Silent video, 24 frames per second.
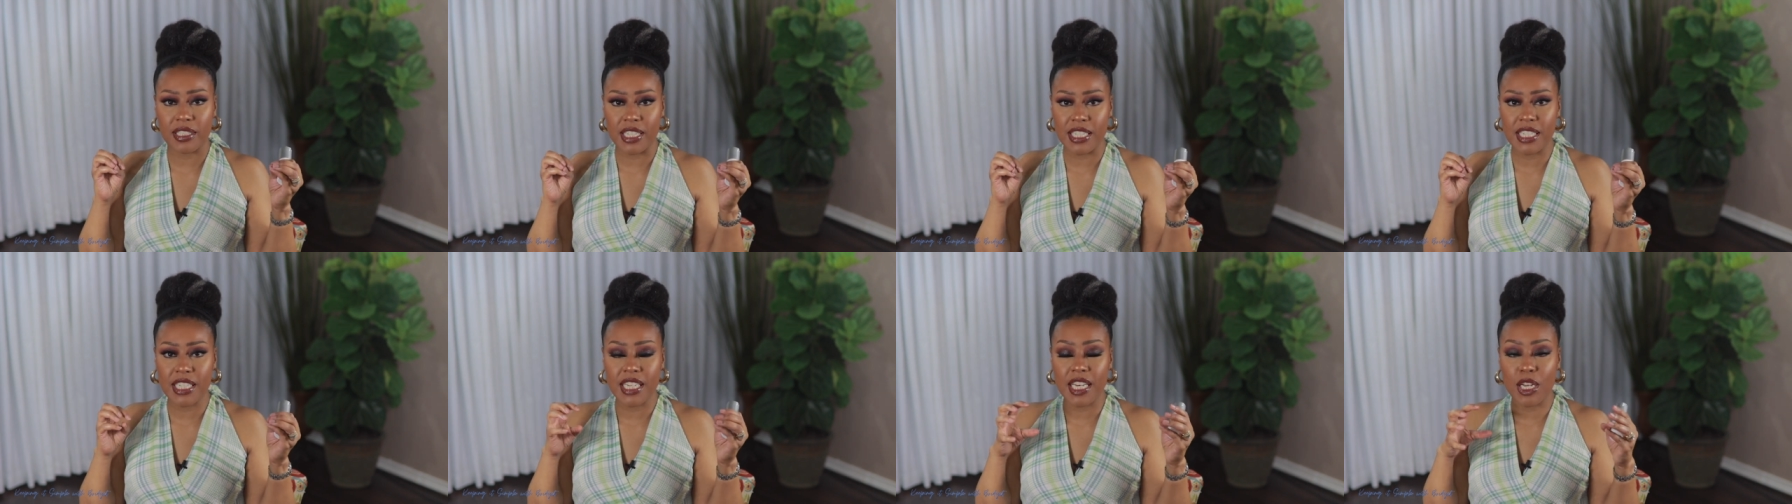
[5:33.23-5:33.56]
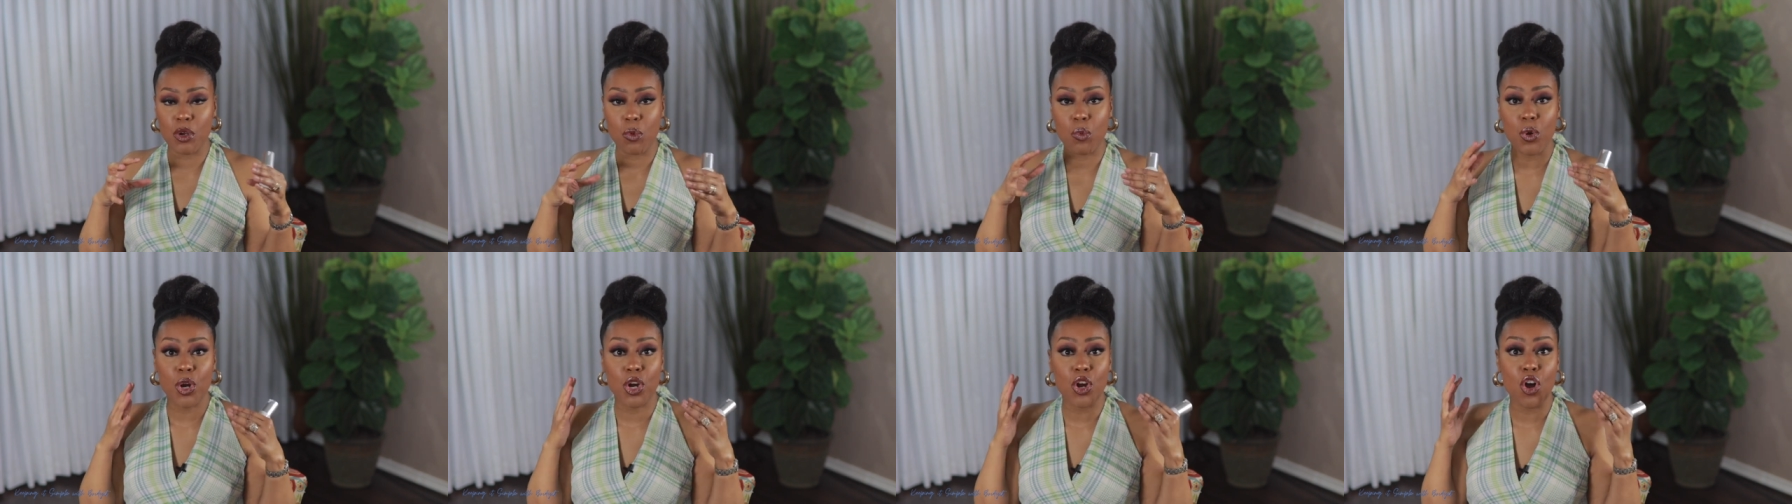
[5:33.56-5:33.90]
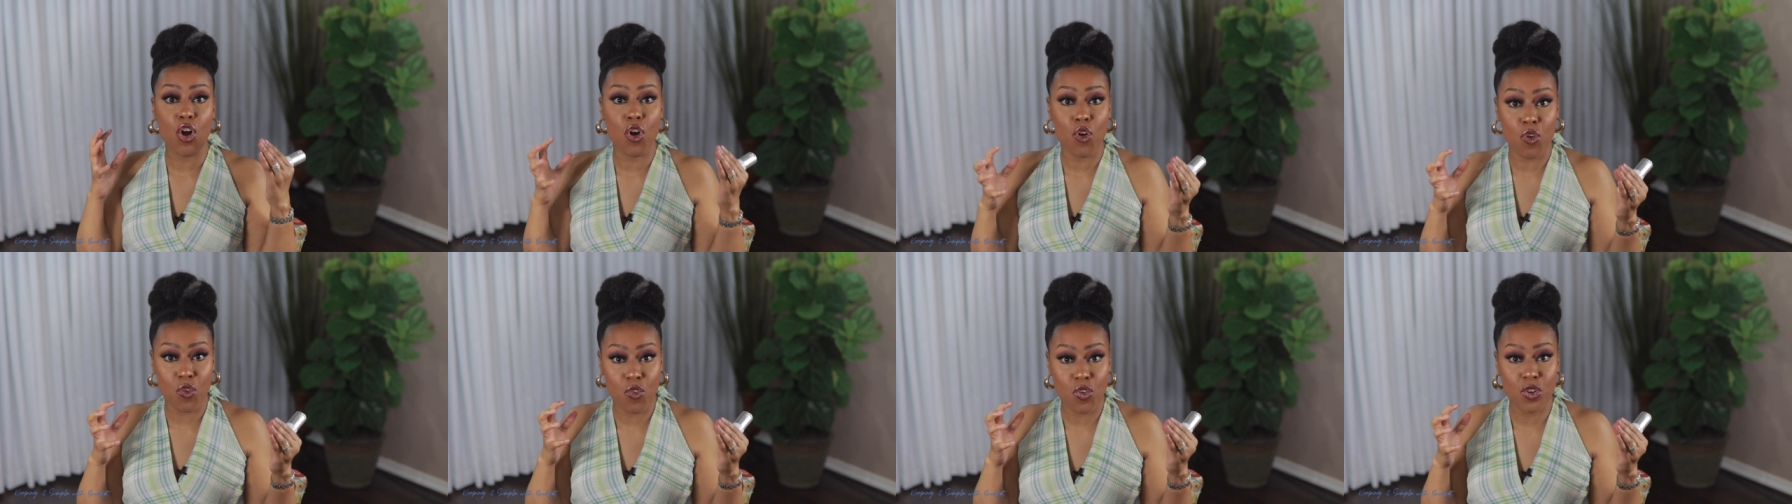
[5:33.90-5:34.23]
that's gonna
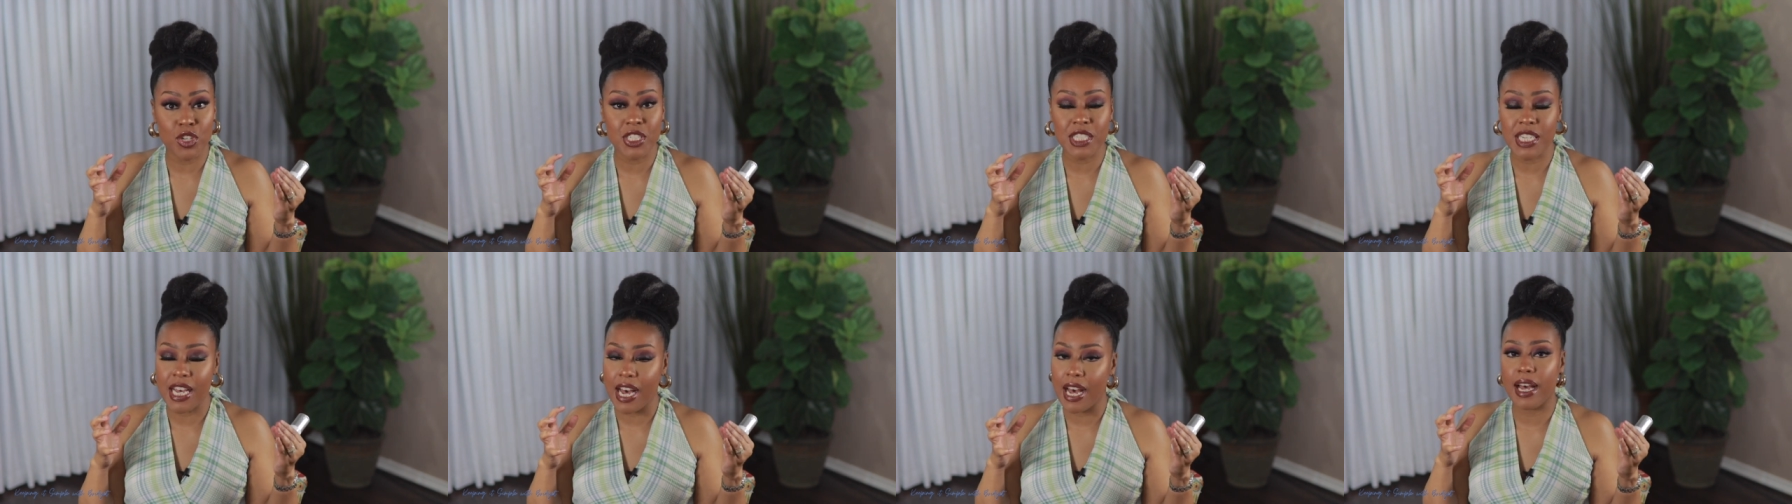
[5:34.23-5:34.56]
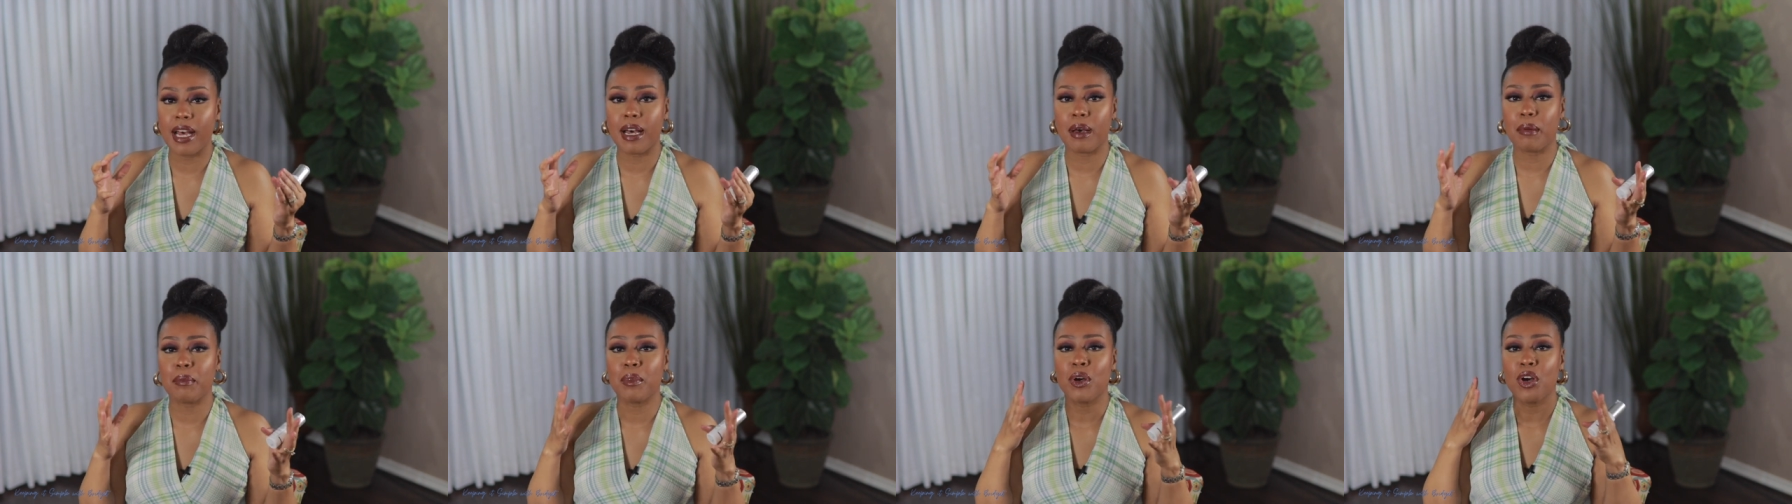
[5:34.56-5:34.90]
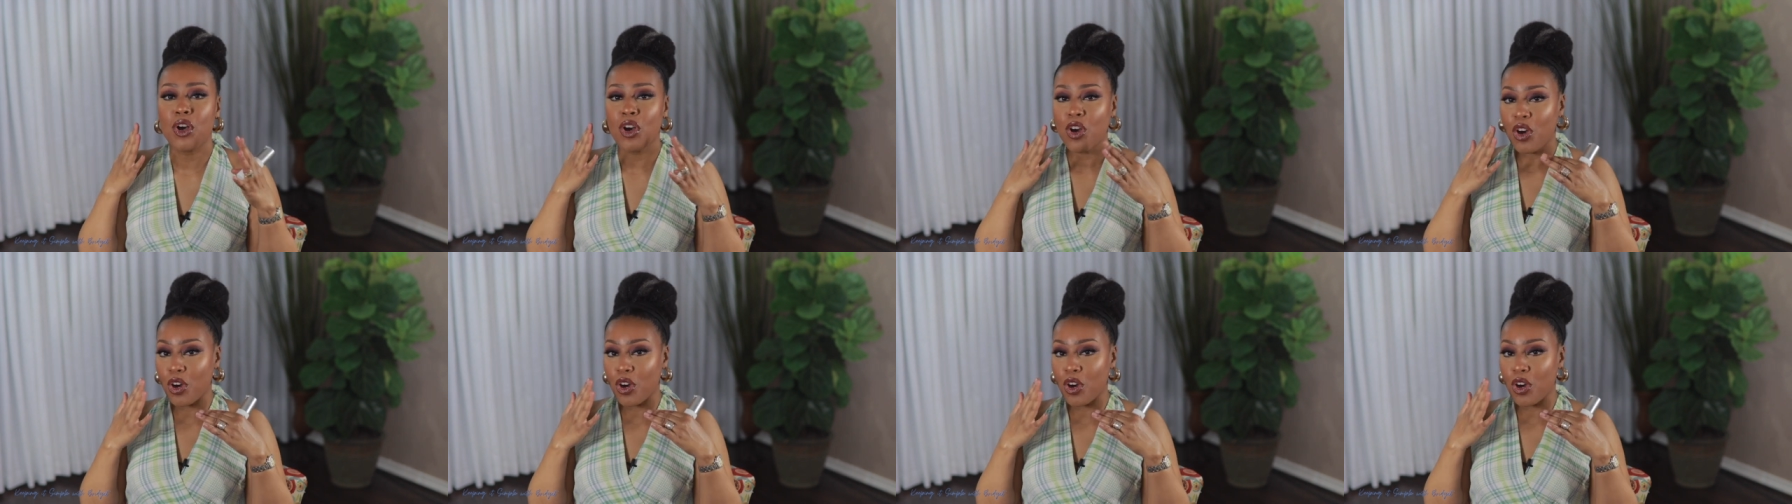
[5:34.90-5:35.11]
work overtime time